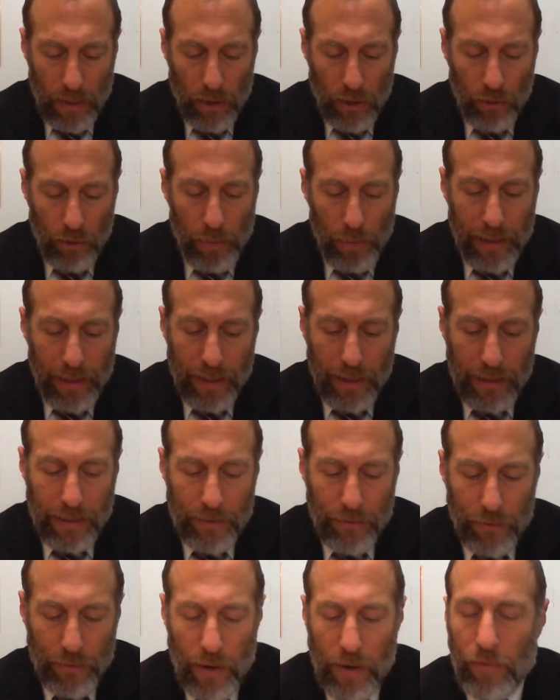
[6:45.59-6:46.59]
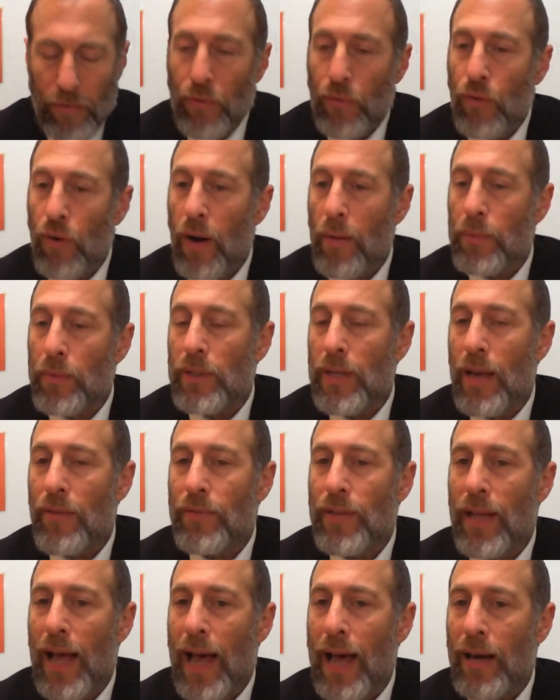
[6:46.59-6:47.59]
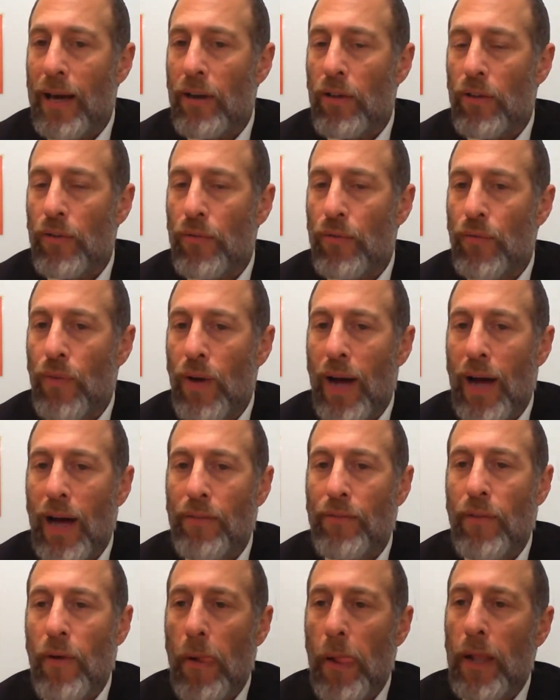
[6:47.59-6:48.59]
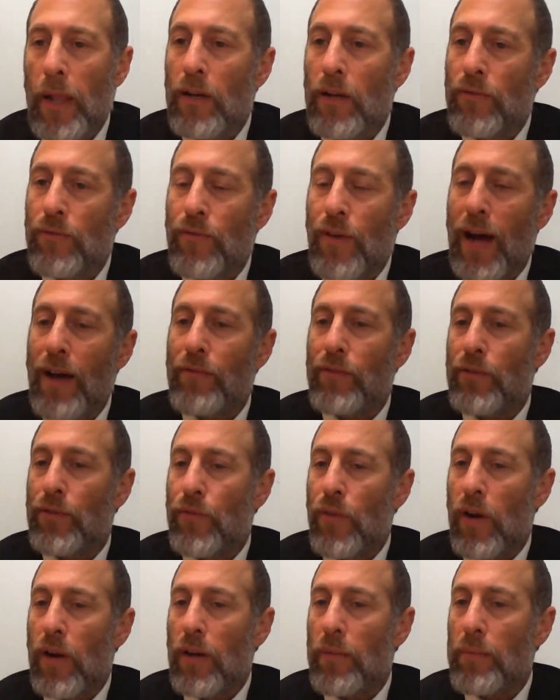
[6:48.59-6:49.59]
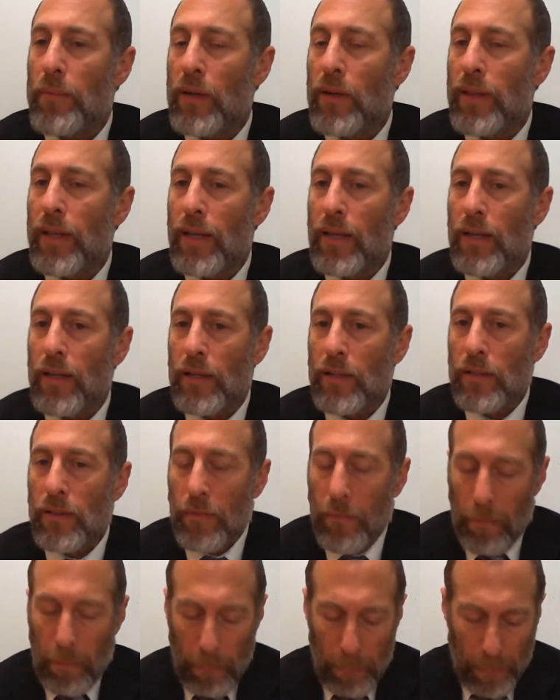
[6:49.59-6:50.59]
You might think that for every 4 amos you have to add another 5 tefachim in thickness.